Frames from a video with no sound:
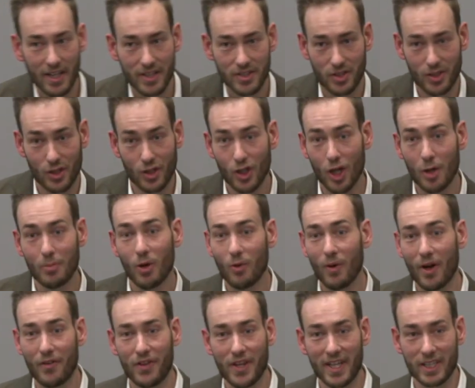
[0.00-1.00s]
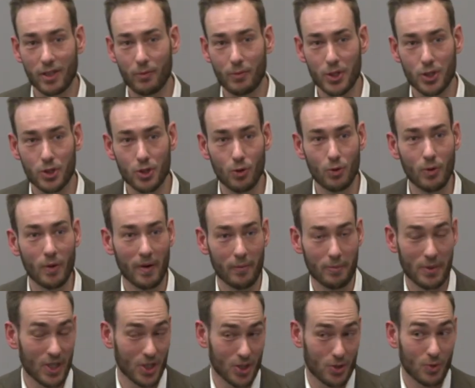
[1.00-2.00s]
So the number one thing that we do,
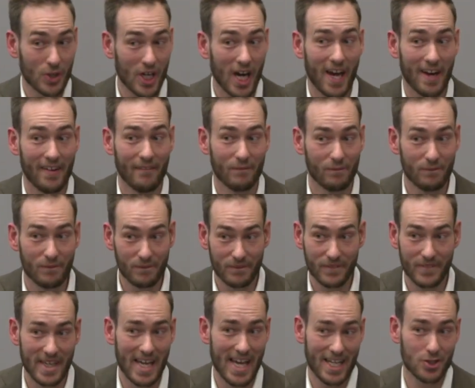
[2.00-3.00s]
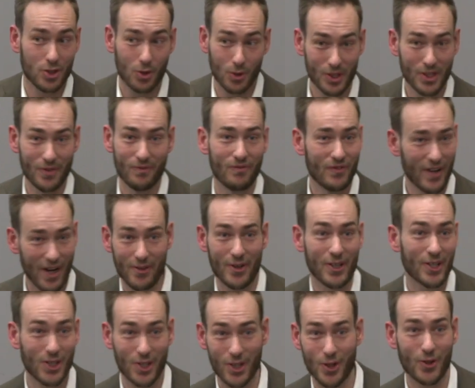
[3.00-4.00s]
because we are naturally very
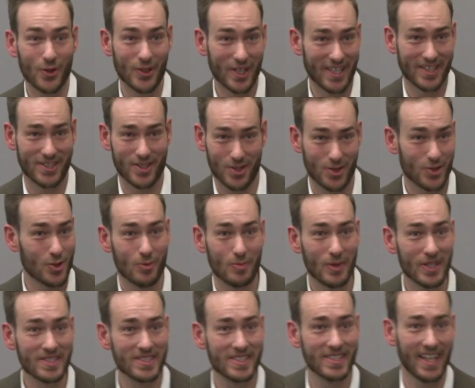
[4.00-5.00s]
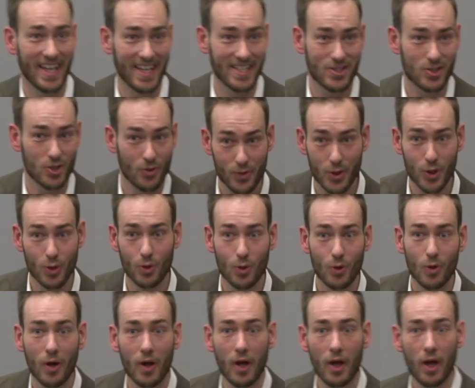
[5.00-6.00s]
curious as humans, is to
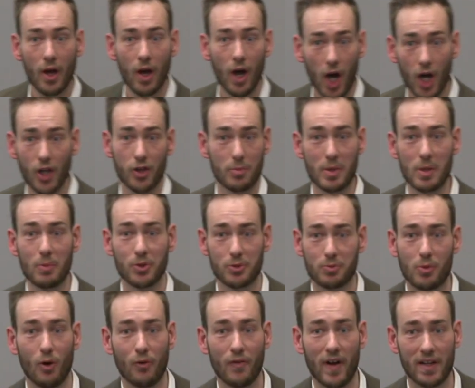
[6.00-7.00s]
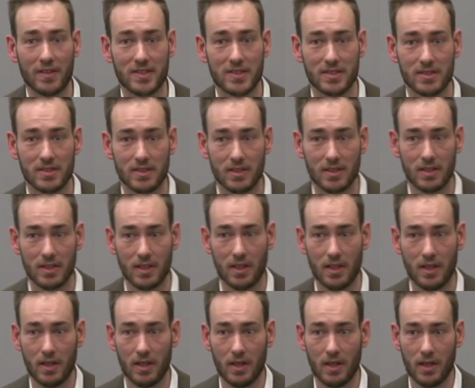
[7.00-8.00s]
view other people's profiles.
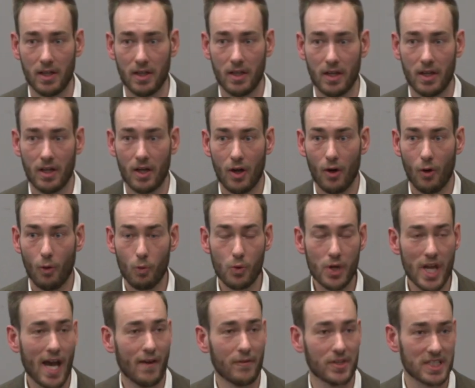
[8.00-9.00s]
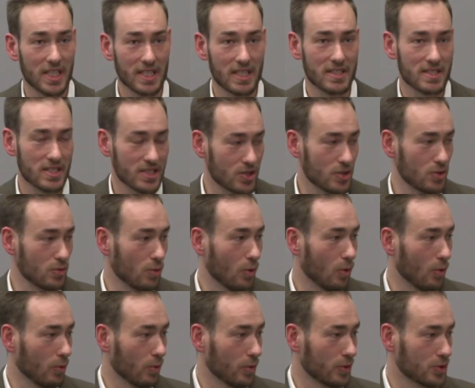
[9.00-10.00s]
We have a tendency
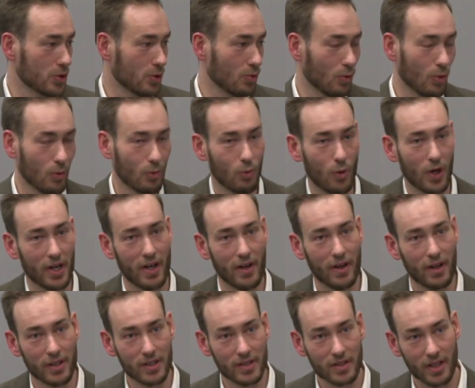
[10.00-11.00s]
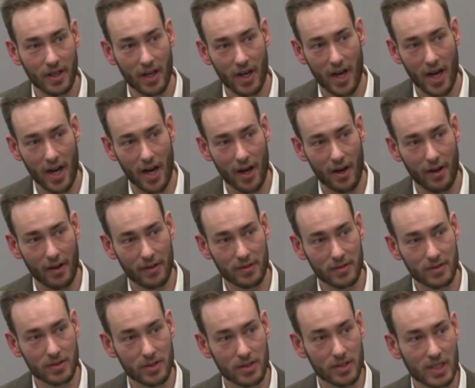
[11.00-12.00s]
to want to
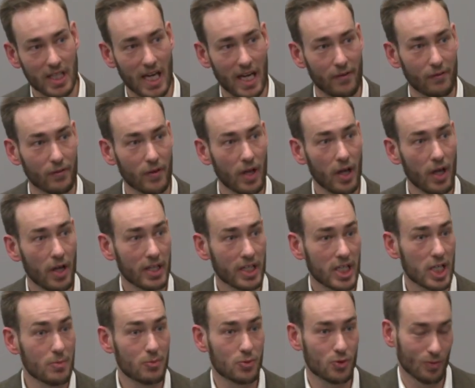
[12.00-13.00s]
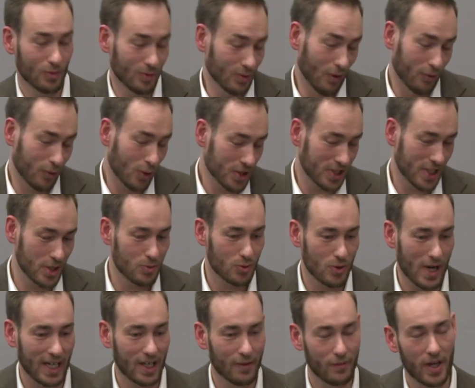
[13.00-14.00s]
kind of keep
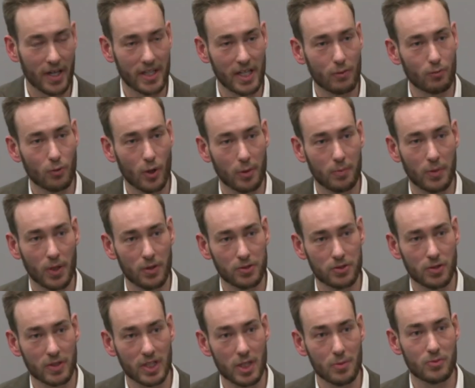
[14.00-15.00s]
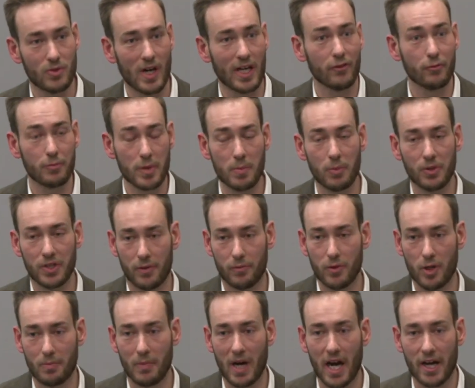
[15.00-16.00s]
track of our network, but also keep track of people that
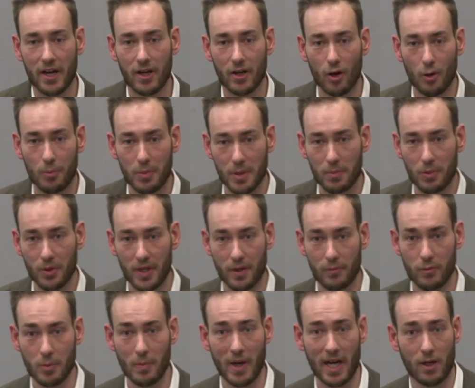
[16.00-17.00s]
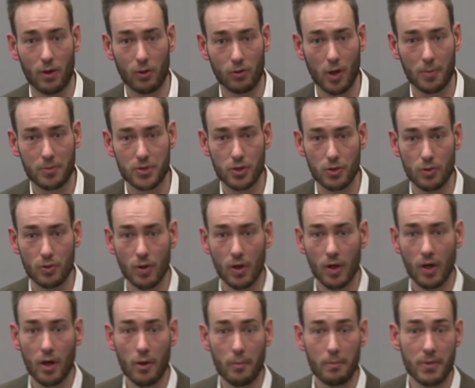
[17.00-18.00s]
we admire or people that we might look up to,
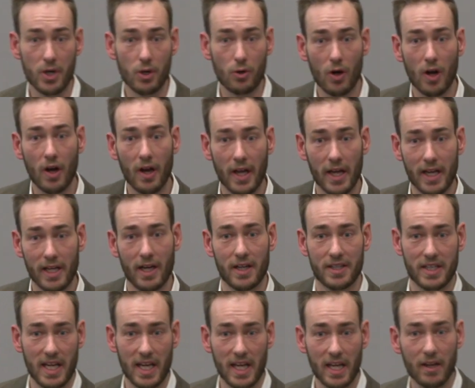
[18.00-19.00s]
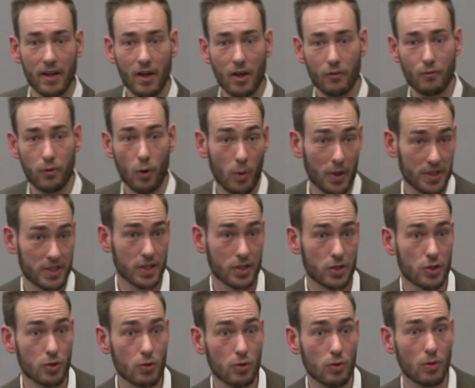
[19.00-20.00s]
mirror in our day for what they
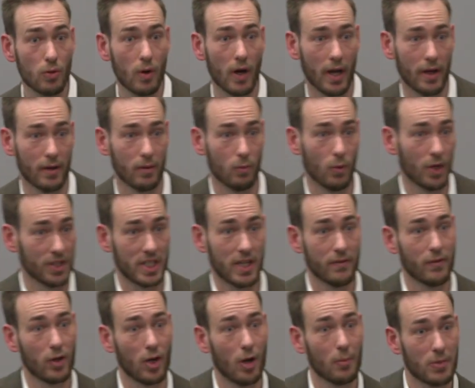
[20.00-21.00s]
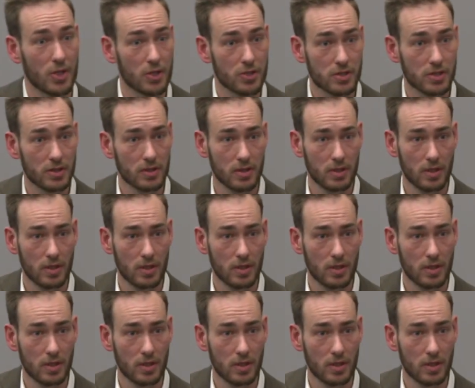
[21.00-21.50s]
do and what they've accomplished.